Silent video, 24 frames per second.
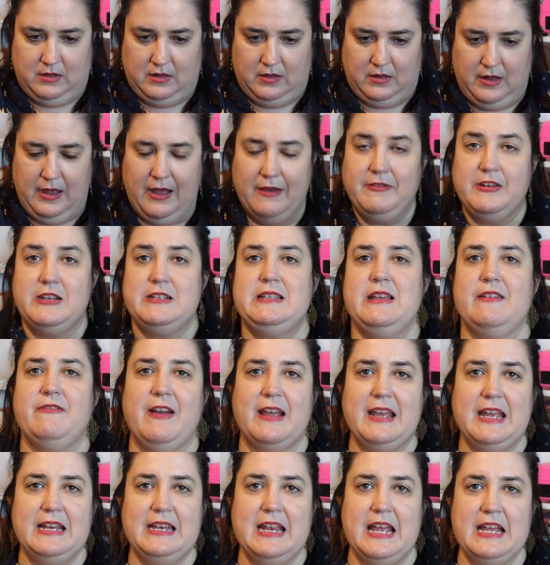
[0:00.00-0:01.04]
I'll have to see if I
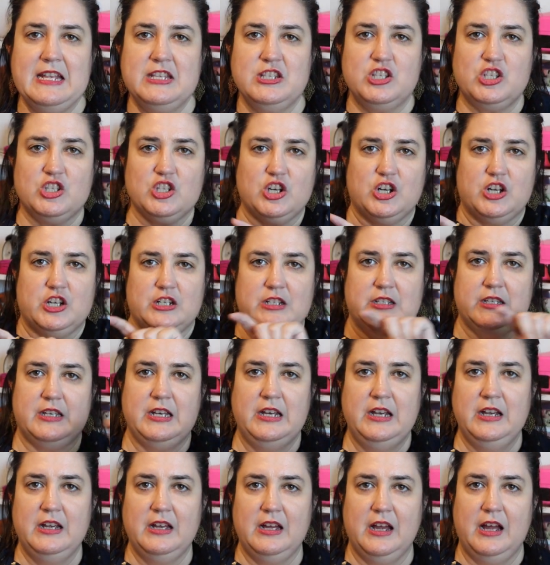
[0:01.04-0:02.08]
can insert
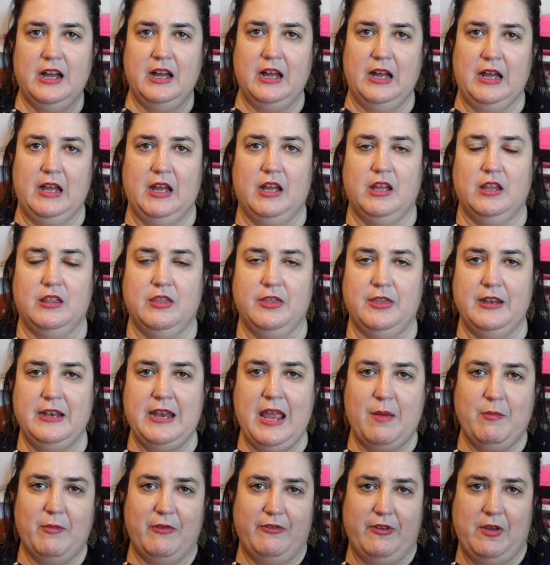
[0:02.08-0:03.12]
the
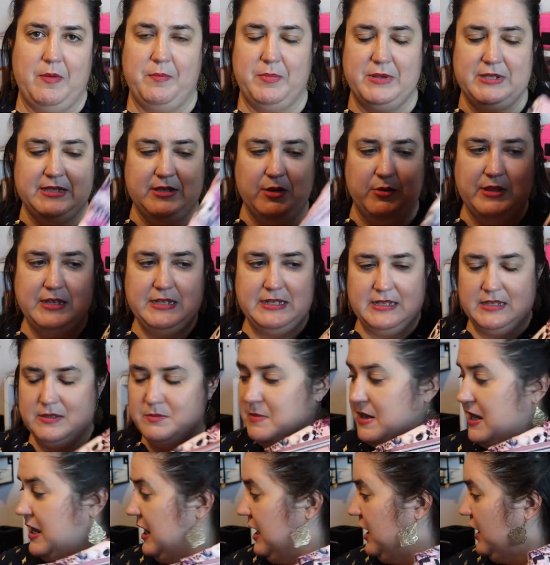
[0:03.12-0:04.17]
name of it. But so this is
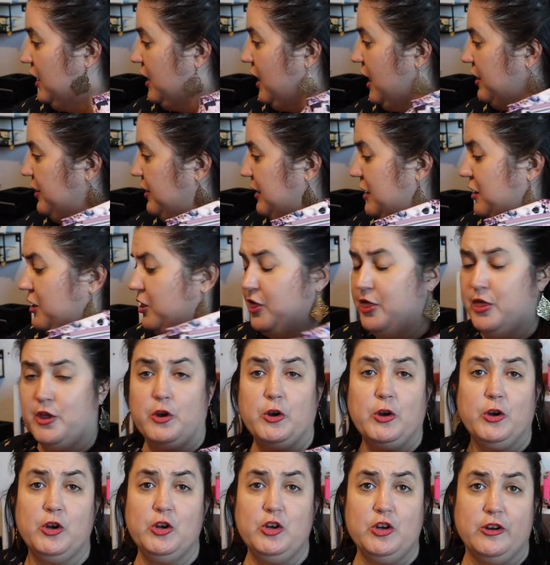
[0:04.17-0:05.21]
my, I think,
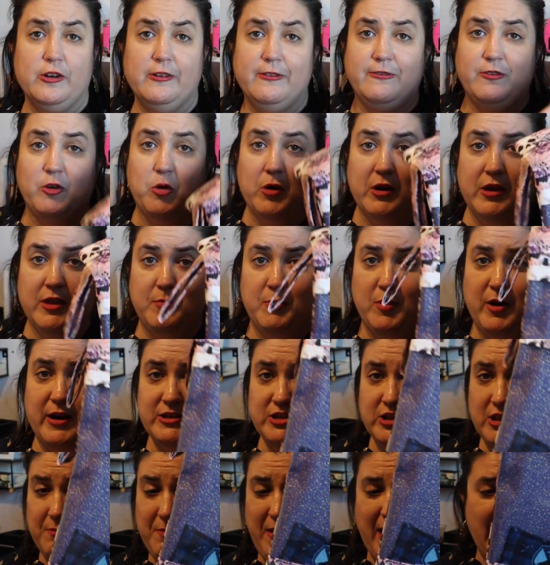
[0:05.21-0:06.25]
third or fourth
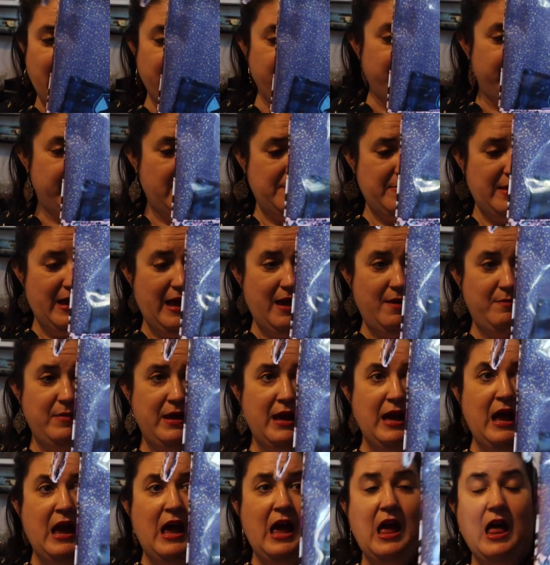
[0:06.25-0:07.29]
project bag from them.
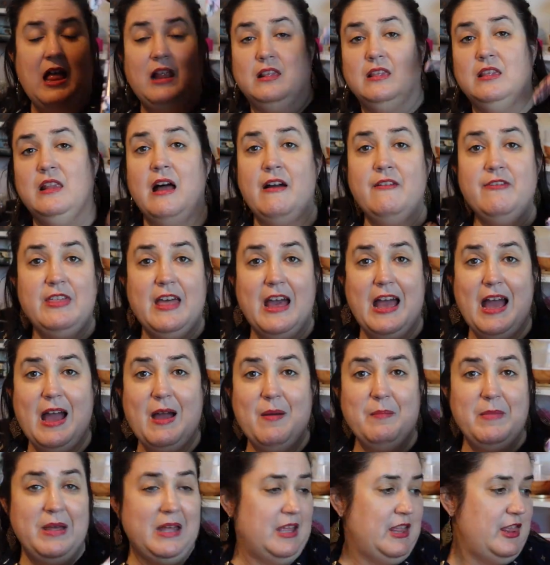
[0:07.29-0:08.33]
Love
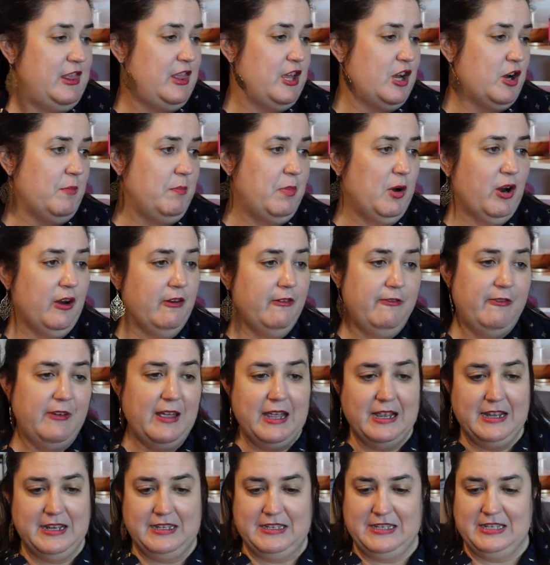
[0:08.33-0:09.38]
them. They're
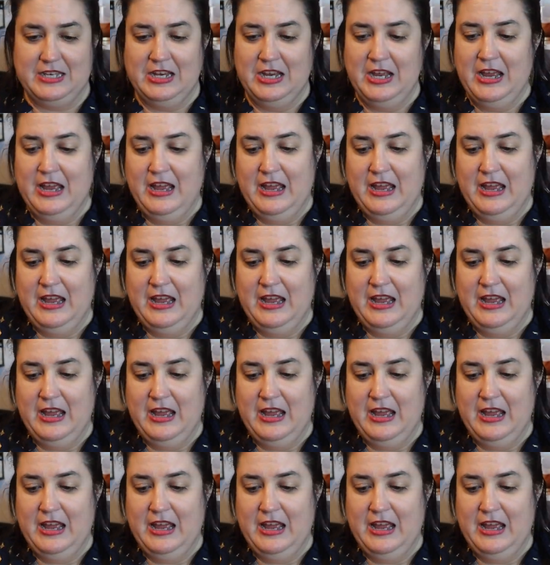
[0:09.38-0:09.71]
perfect.